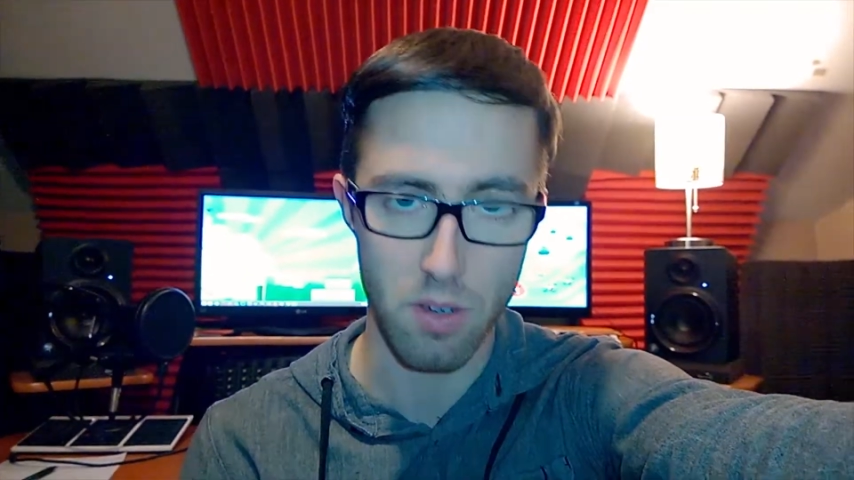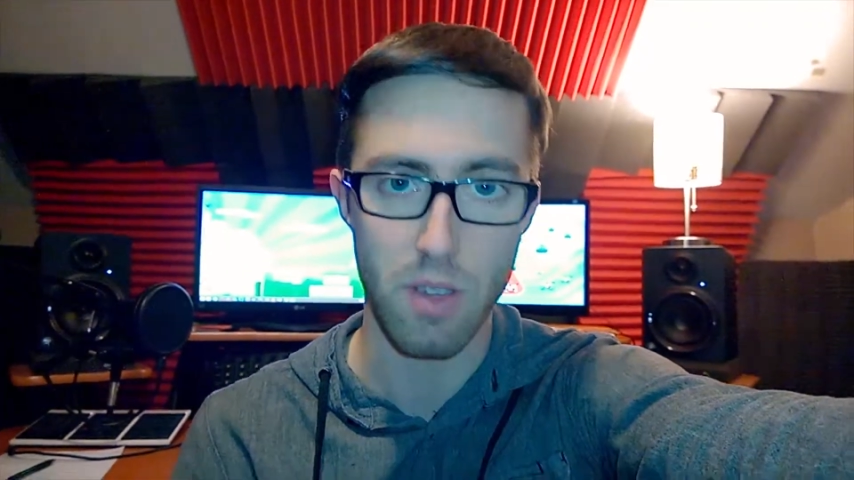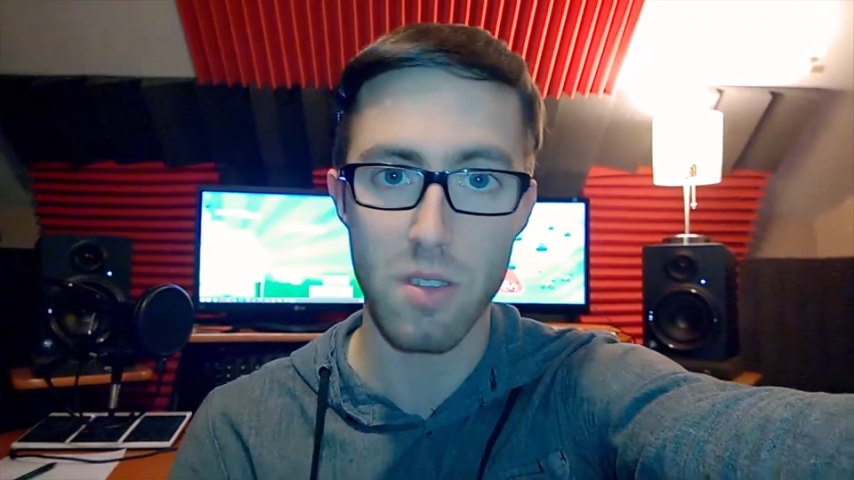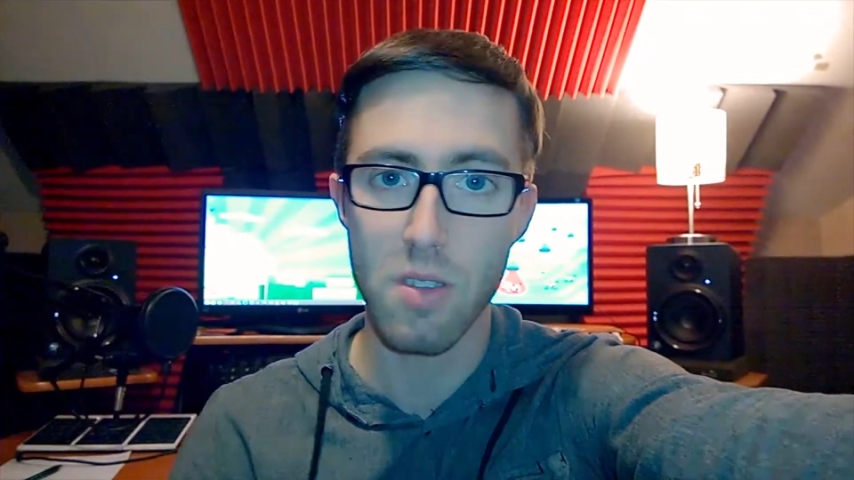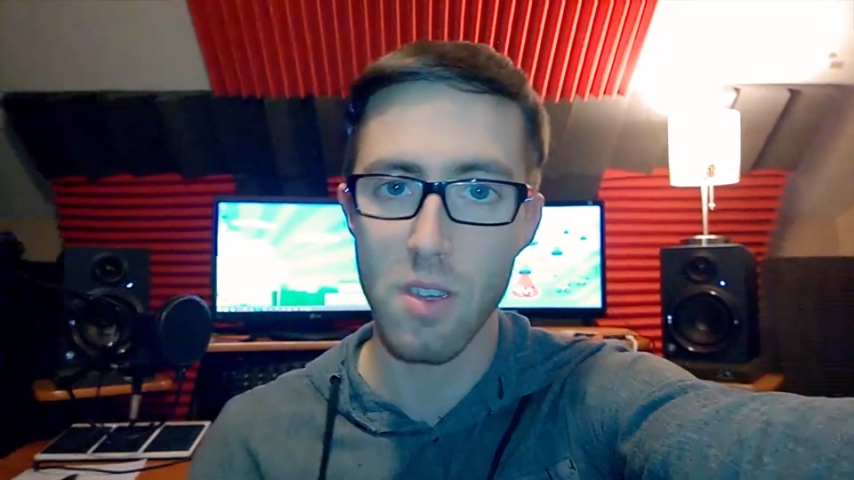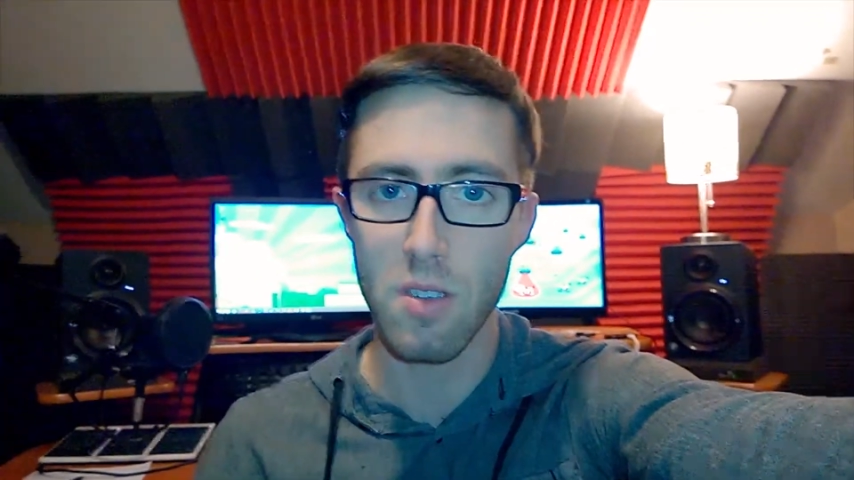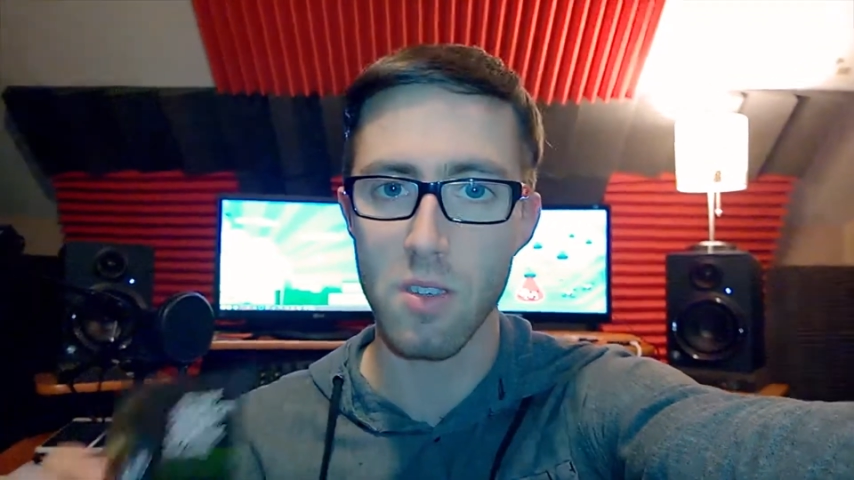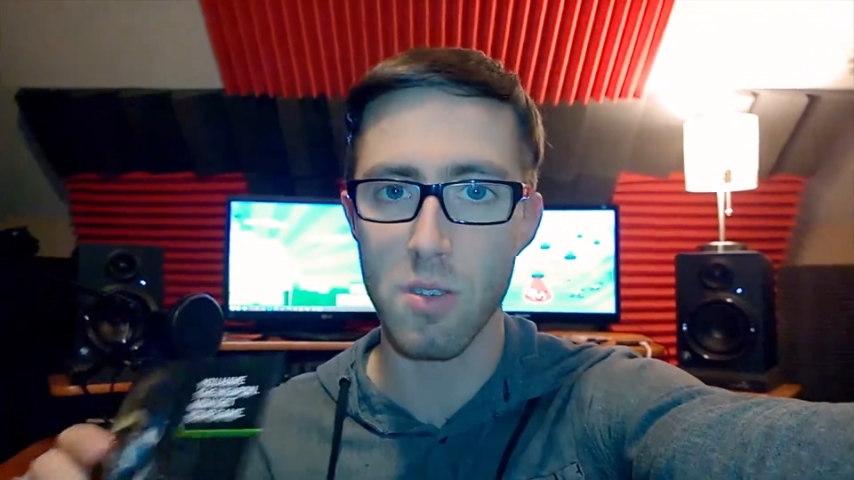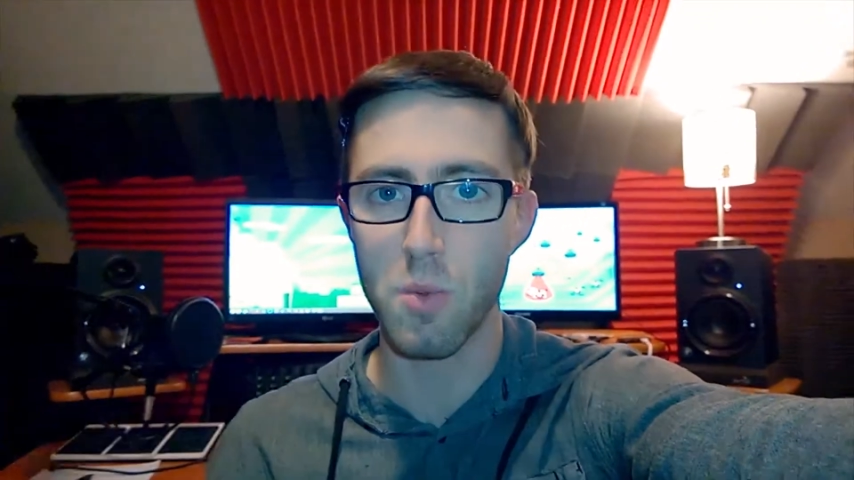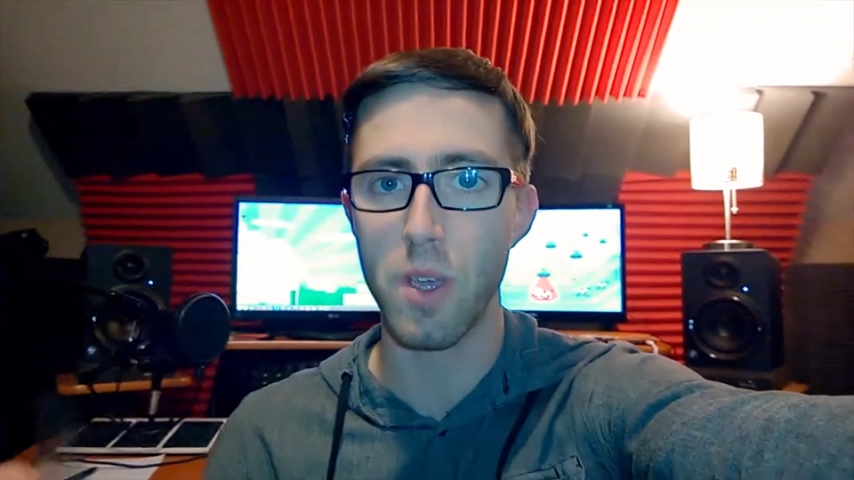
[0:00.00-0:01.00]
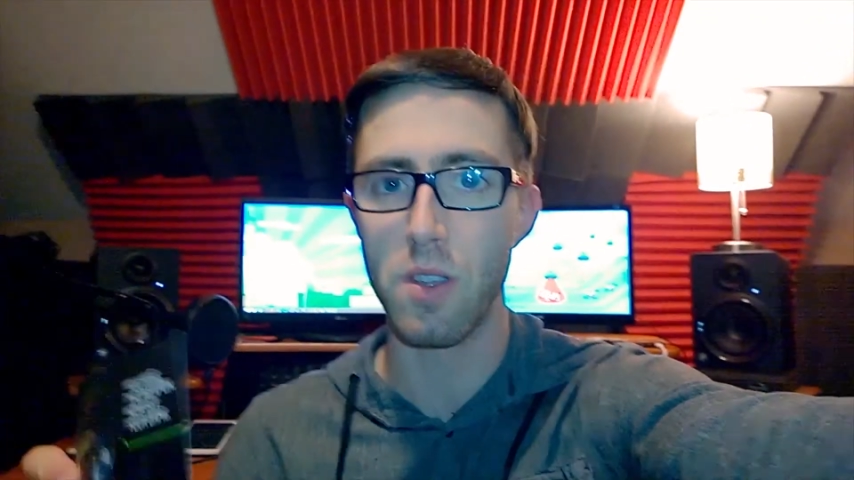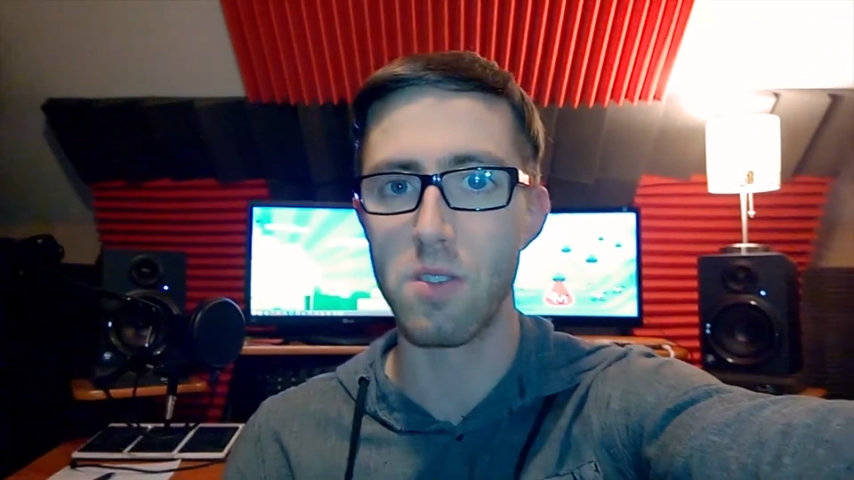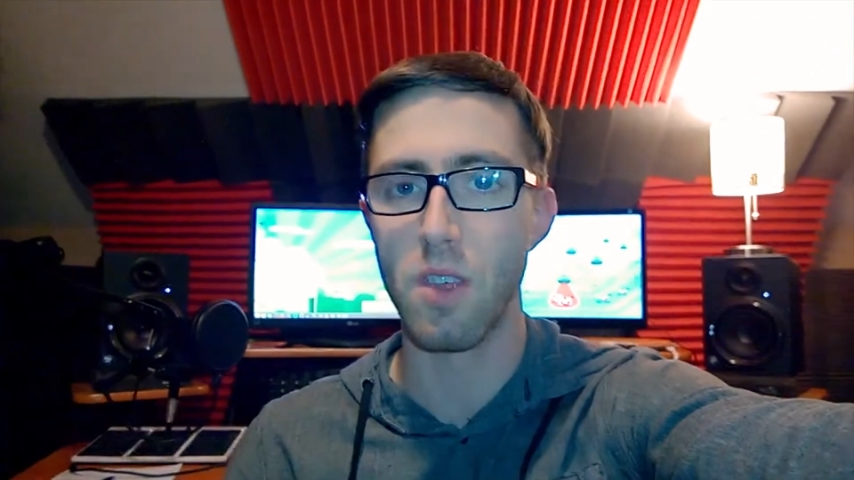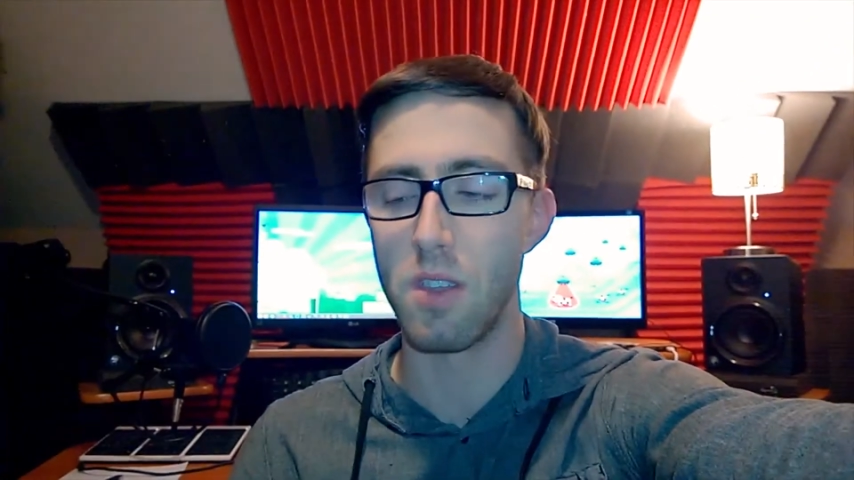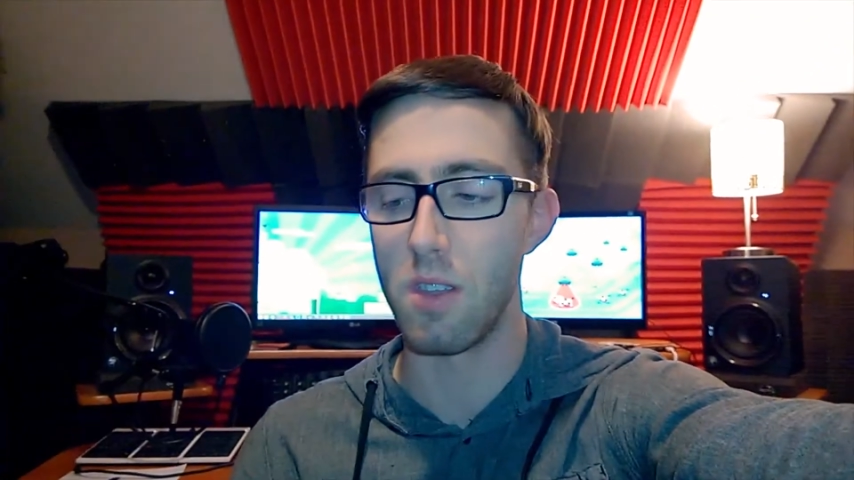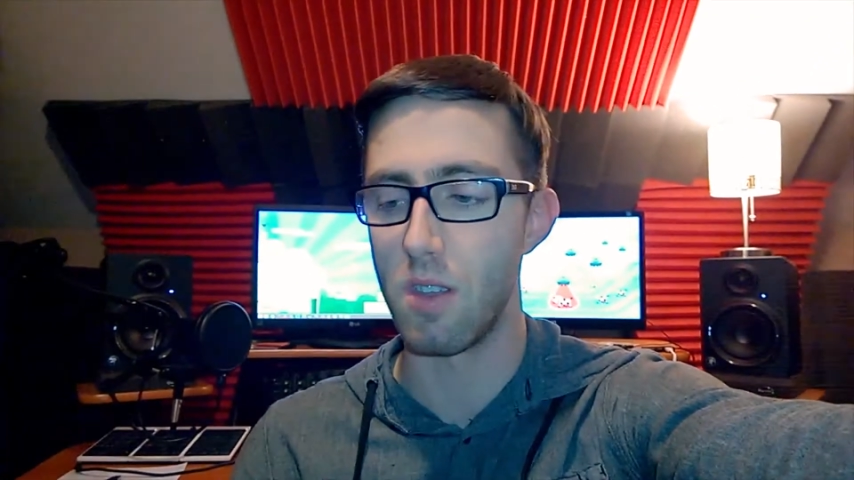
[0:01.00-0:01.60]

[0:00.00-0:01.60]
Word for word: That's the easiest way to send it,